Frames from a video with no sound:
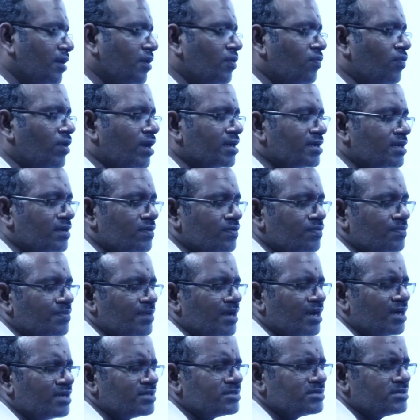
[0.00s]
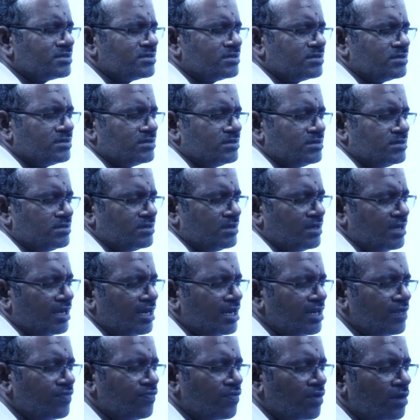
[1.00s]
Because
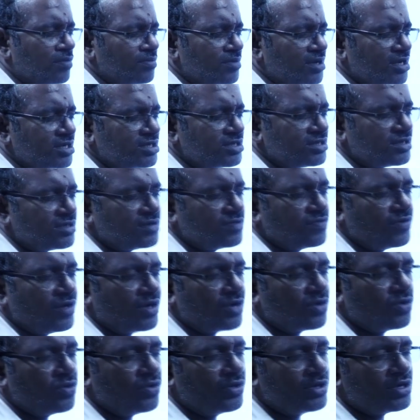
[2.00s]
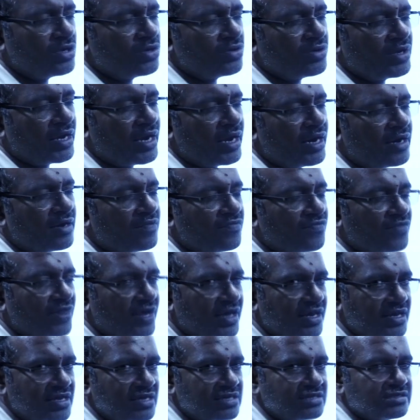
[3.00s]
any formulation we are going to add
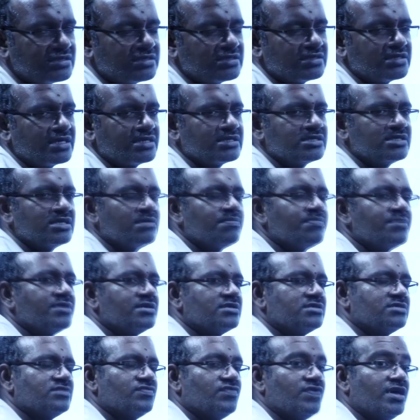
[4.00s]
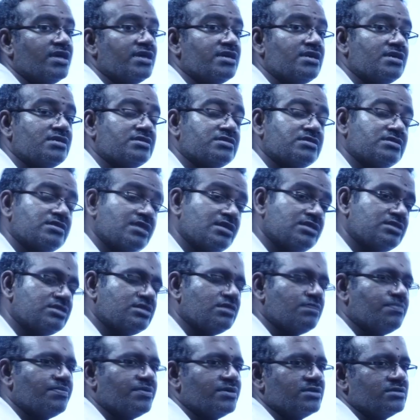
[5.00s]
various excipients,
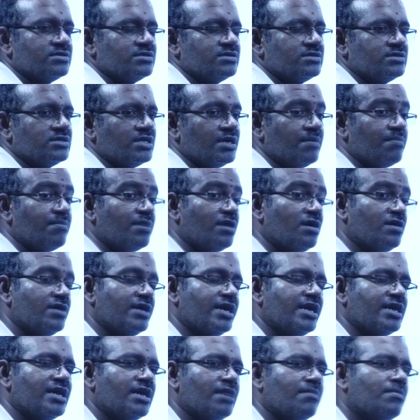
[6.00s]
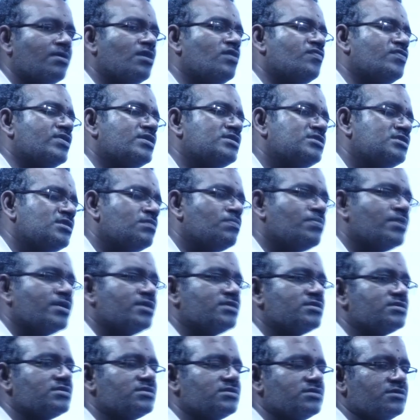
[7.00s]
n number of
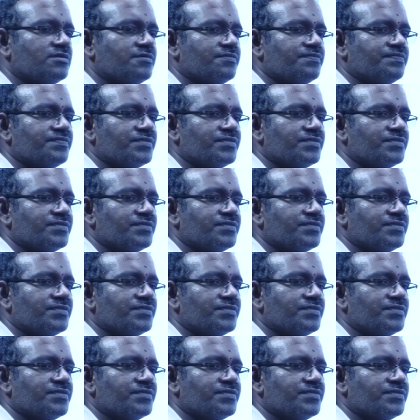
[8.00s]
excipients.